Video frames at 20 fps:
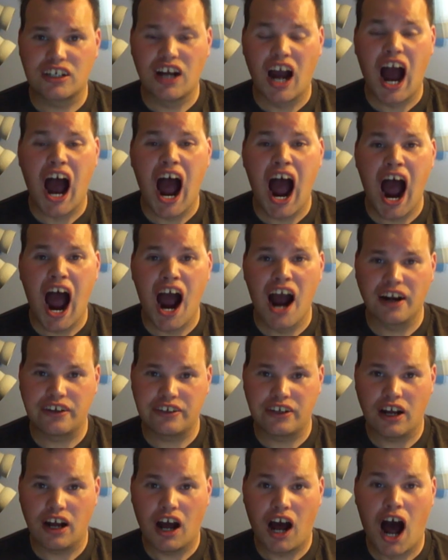
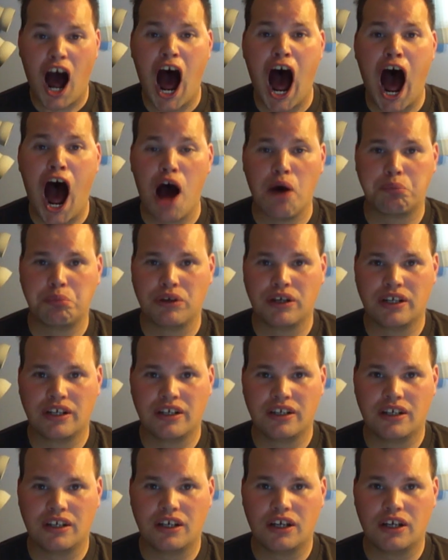guard up.